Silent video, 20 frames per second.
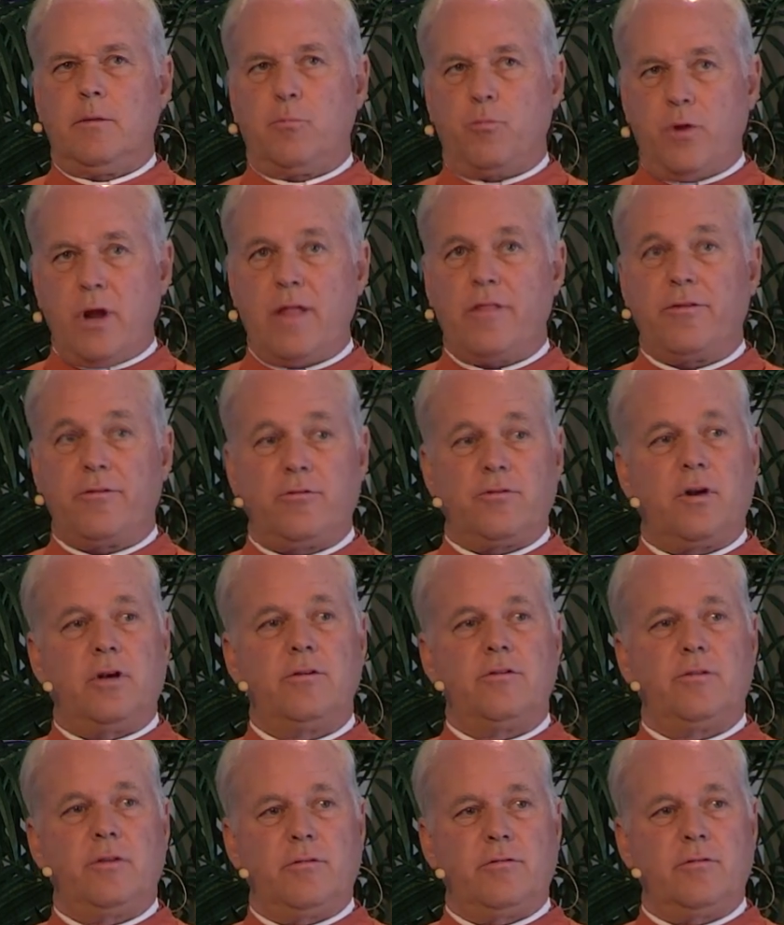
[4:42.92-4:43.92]
the breath
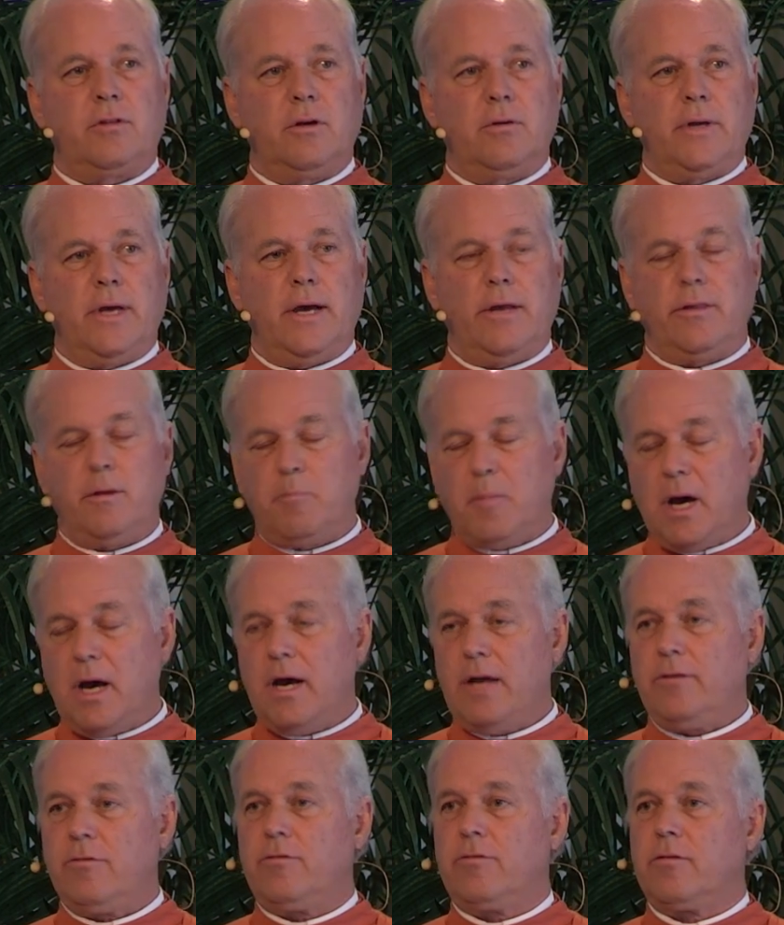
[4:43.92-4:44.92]
starts to slow down, the
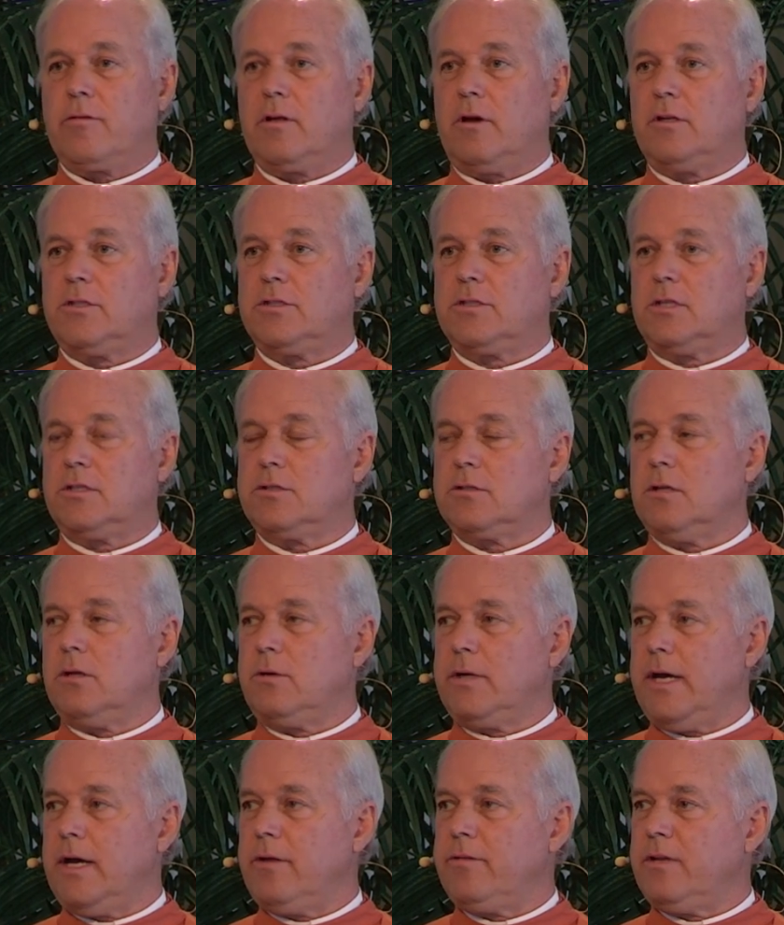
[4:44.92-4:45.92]
mind starts to
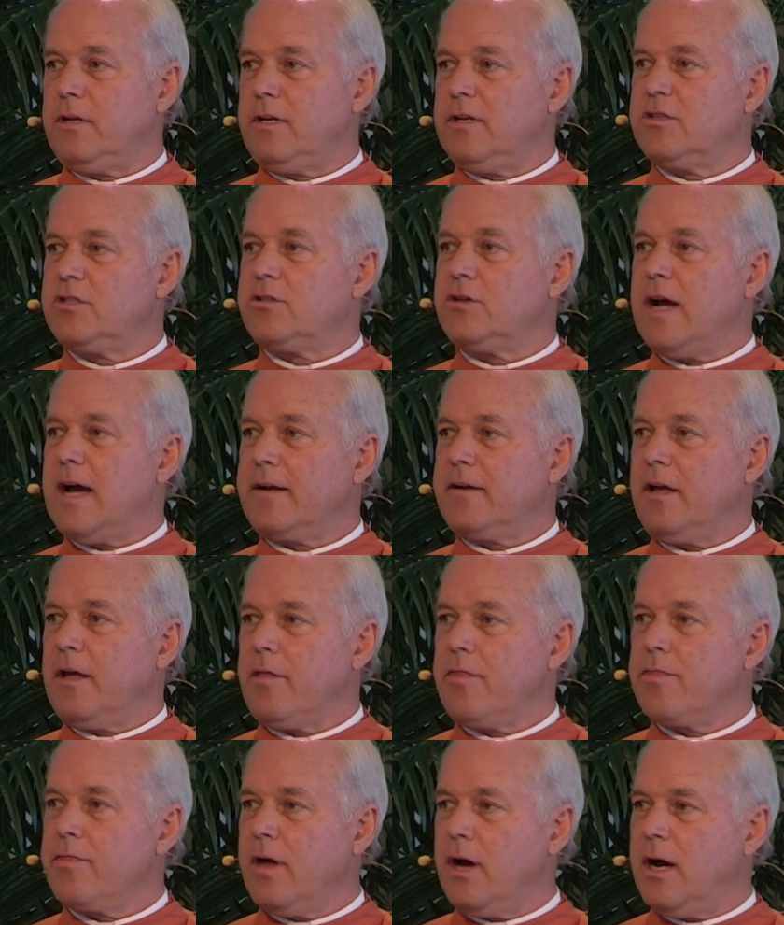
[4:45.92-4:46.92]
slow down, the
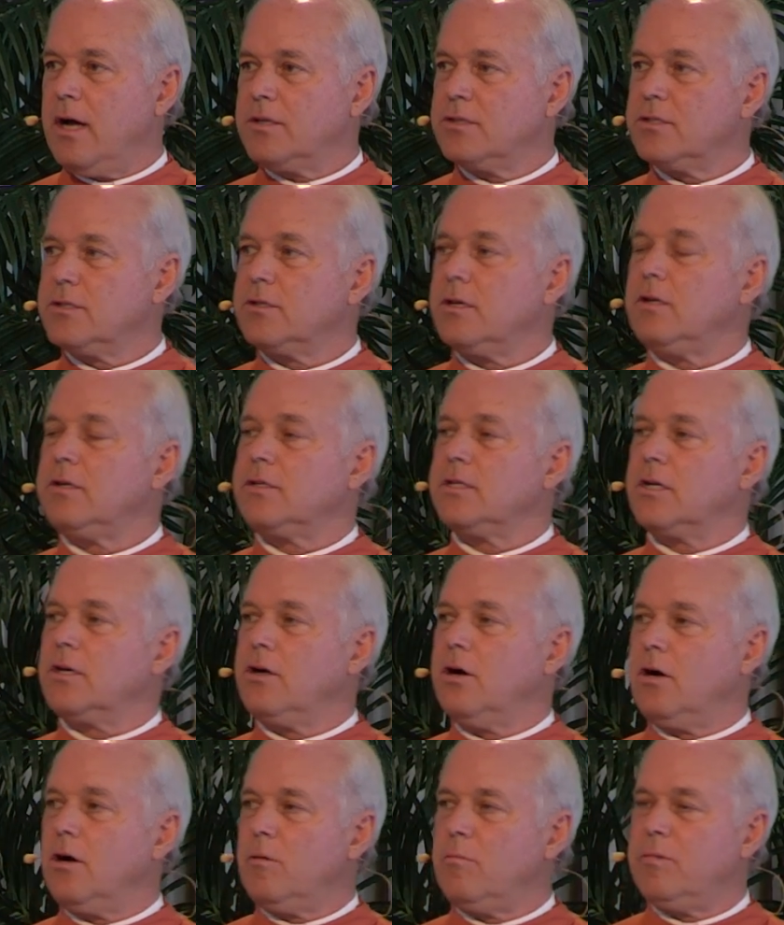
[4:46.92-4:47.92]
distracting thoughts start to
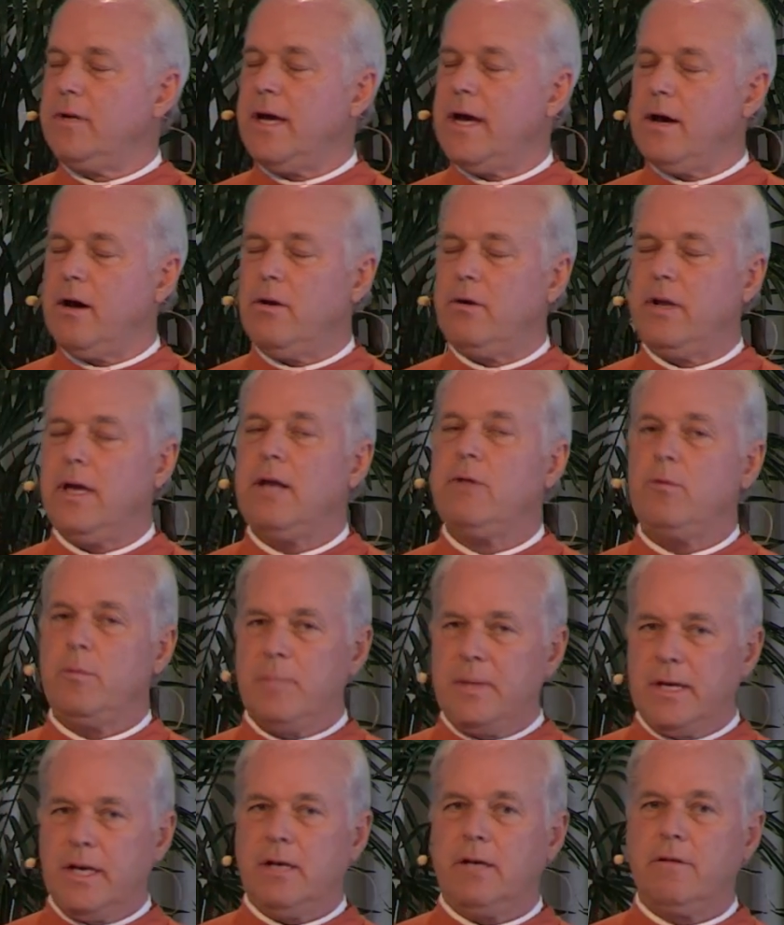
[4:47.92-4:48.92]
calm down, and
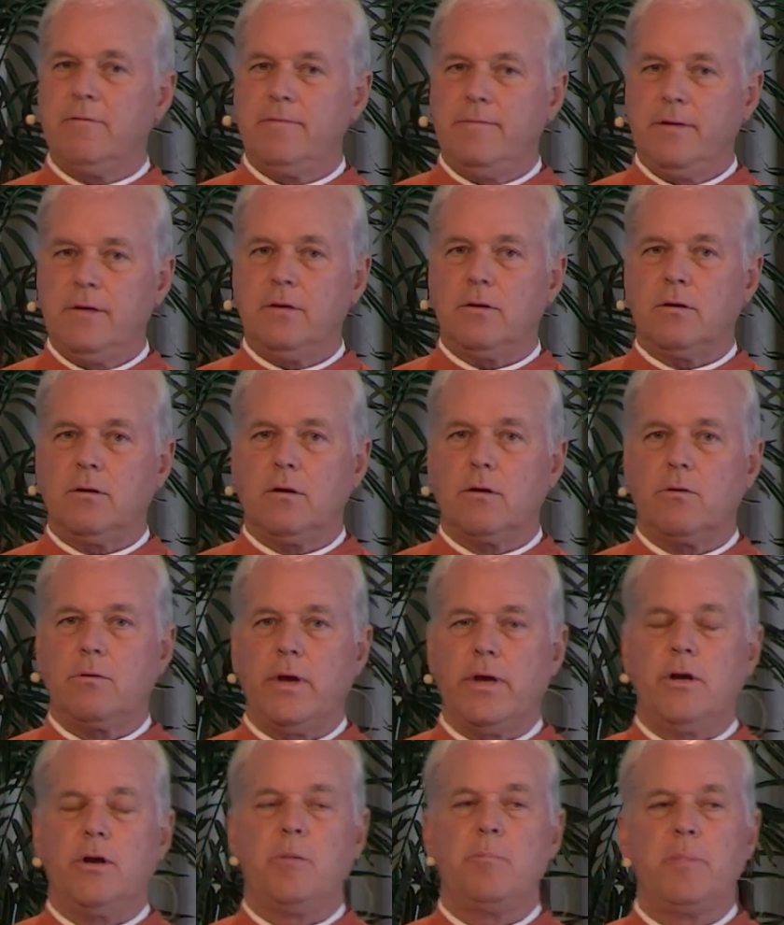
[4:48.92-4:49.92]
we begin to feel
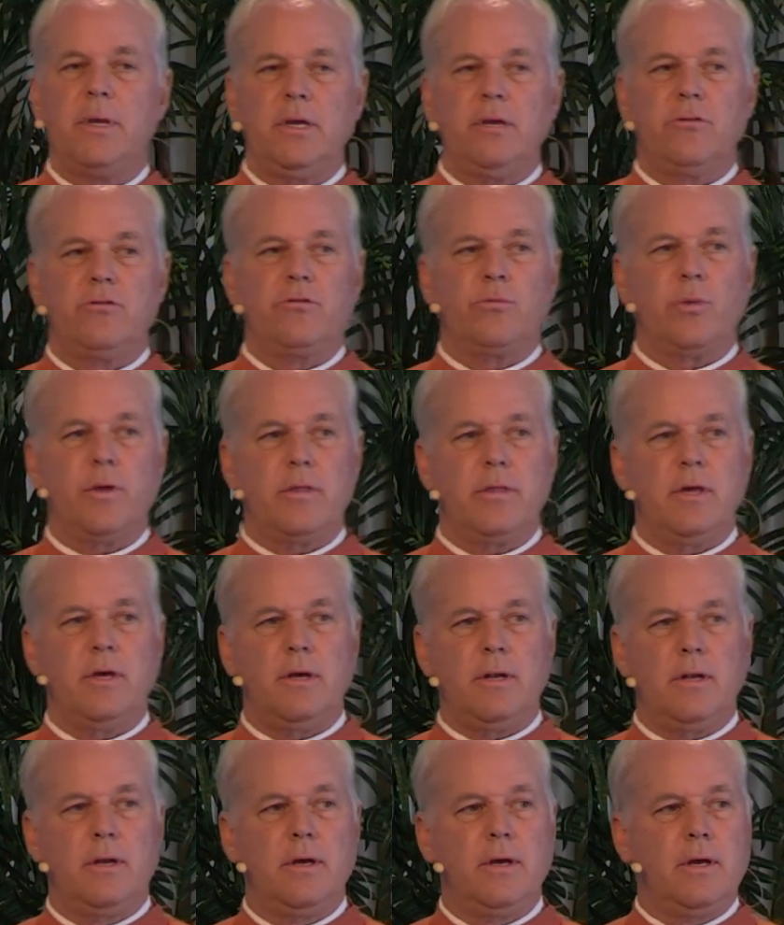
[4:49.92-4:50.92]
greater peace
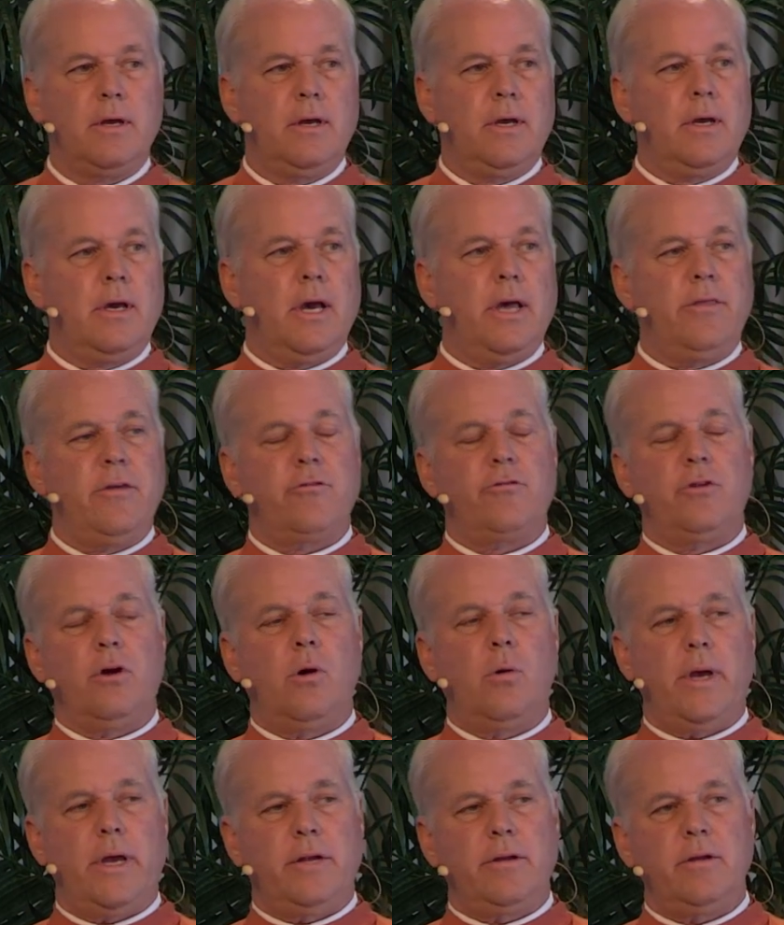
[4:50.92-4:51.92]
within. And there's
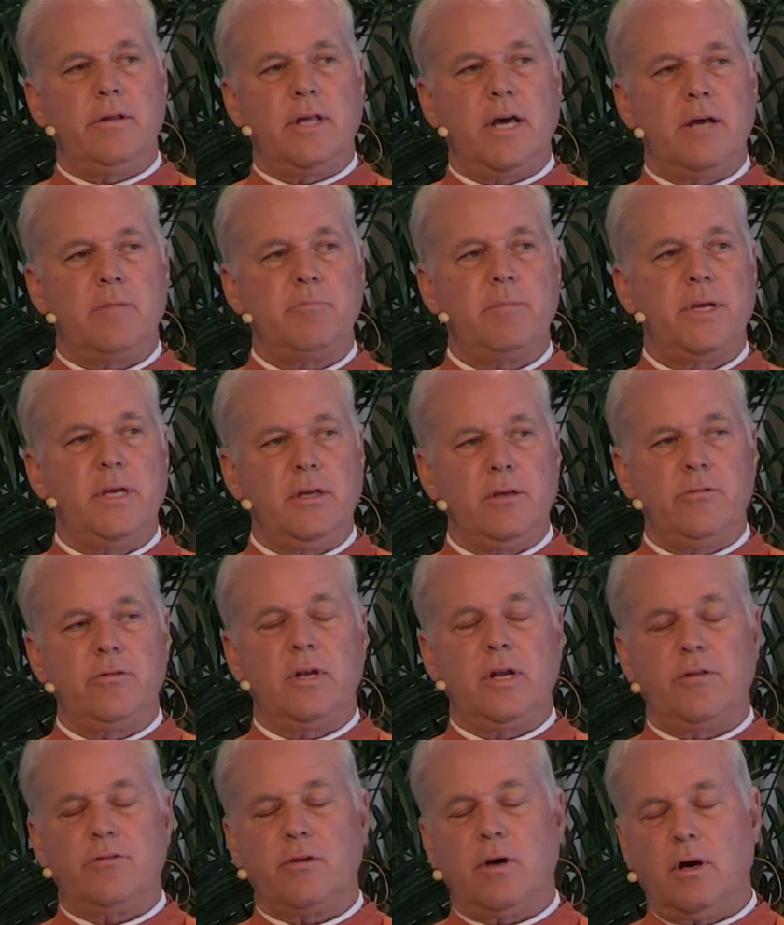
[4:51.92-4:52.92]
no end to that
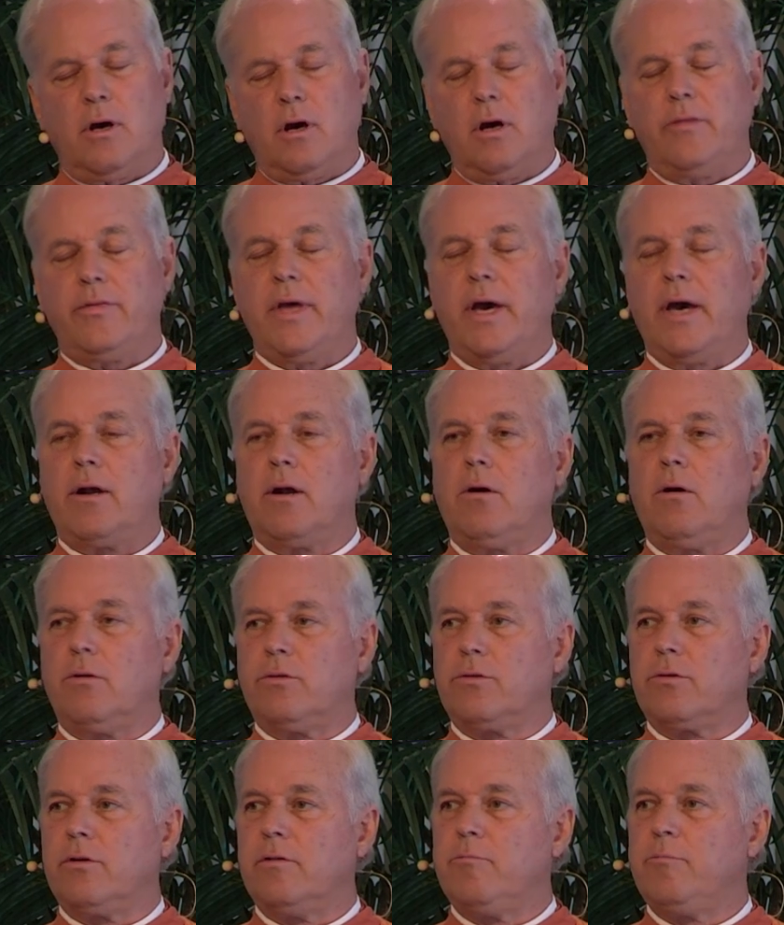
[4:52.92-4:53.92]
peace, and it's on that
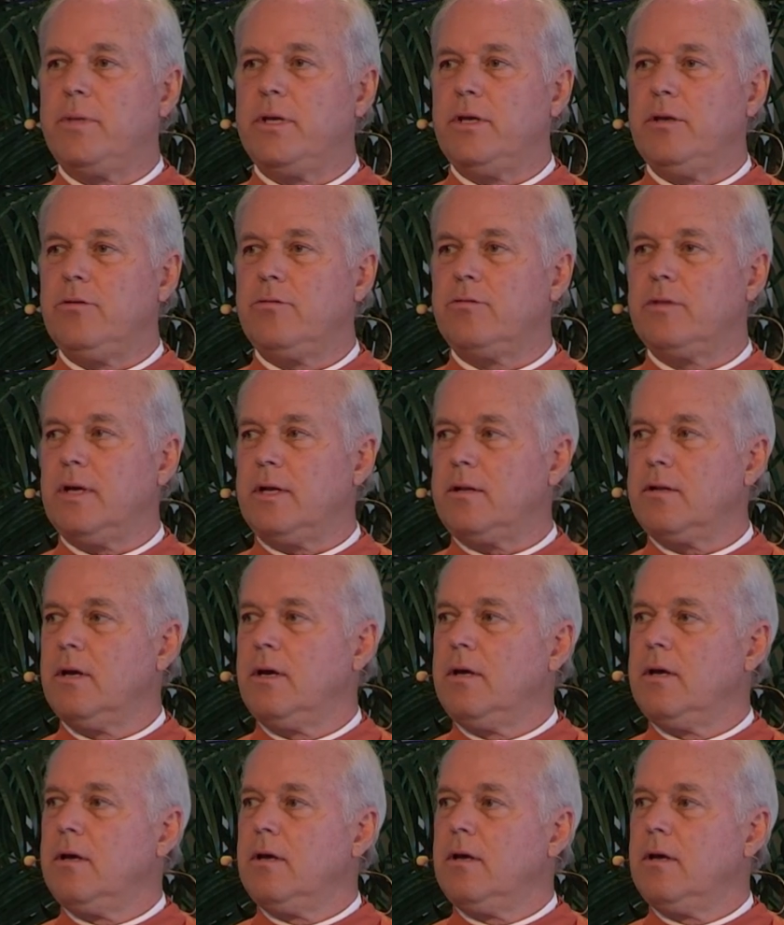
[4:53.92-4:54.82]
altar of peace that